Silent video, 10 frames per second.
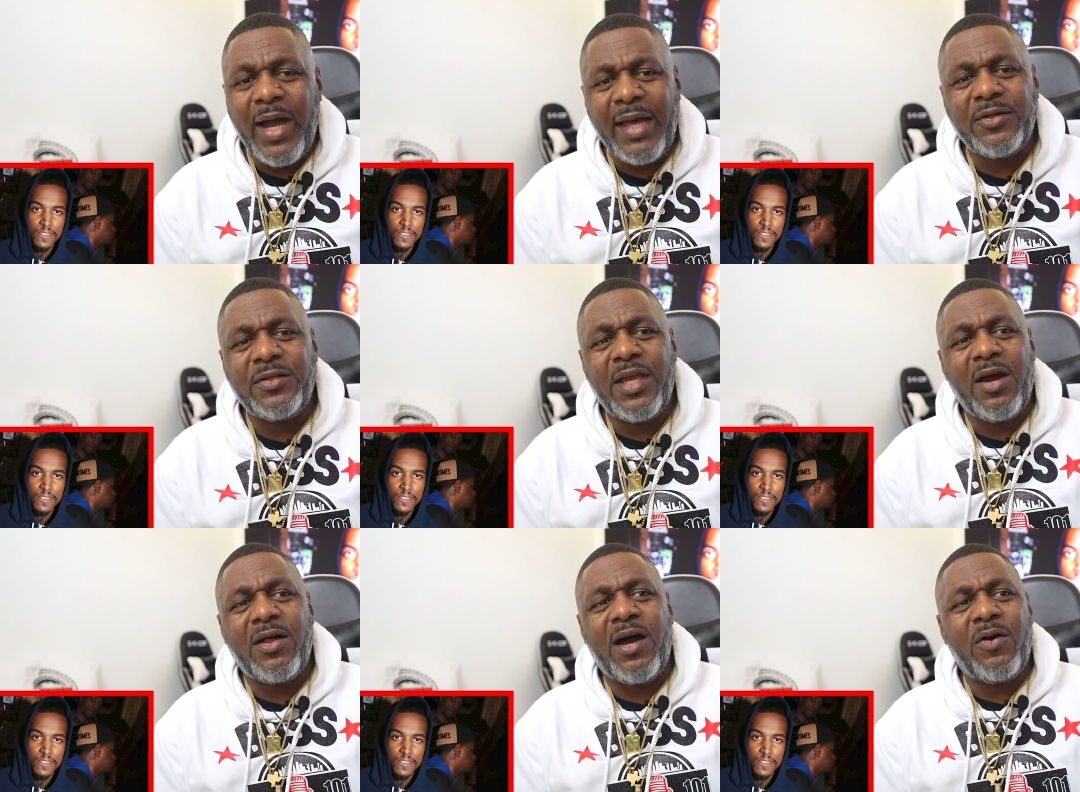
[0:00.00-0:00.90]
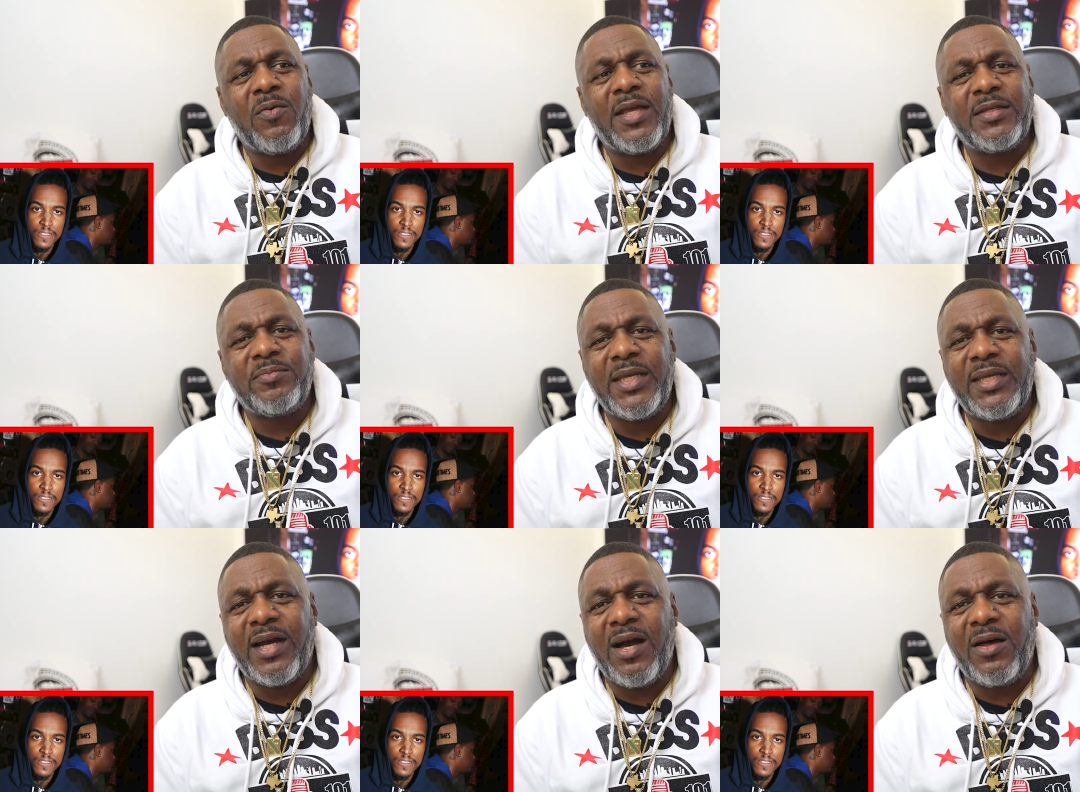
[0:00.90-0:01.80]
Speaker 1: Why do y'all always
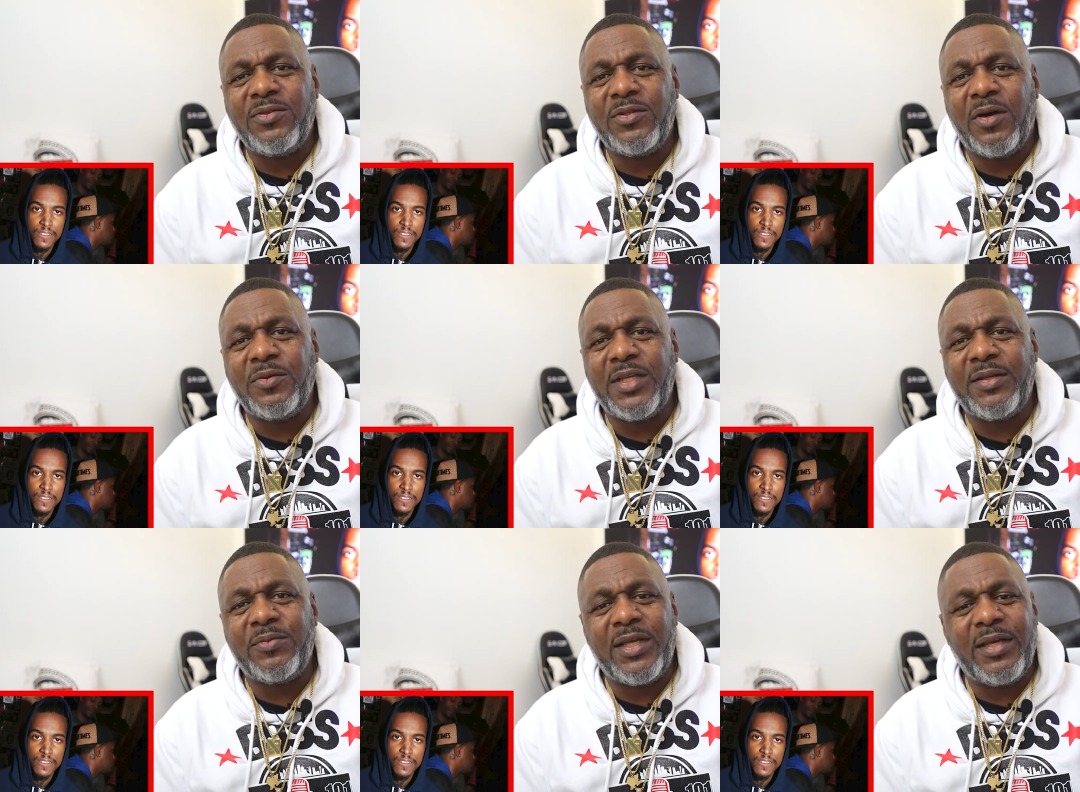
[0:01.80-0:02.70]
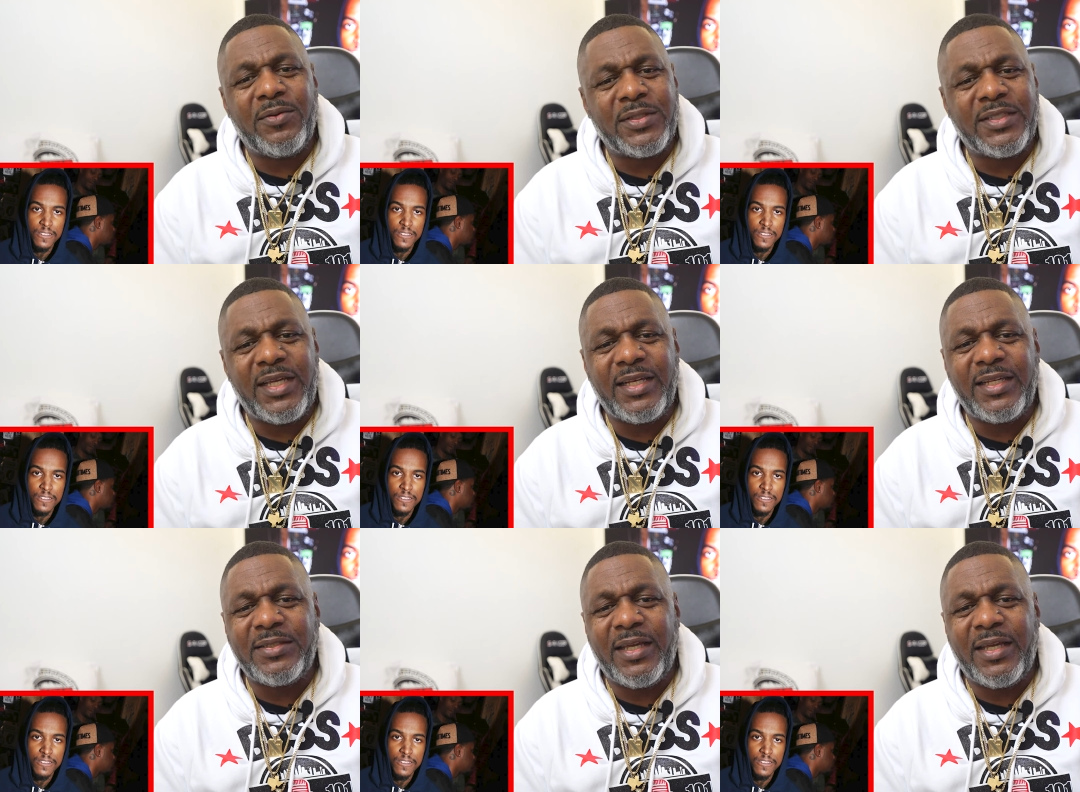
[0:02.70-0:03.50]
be called? You know, did was it any?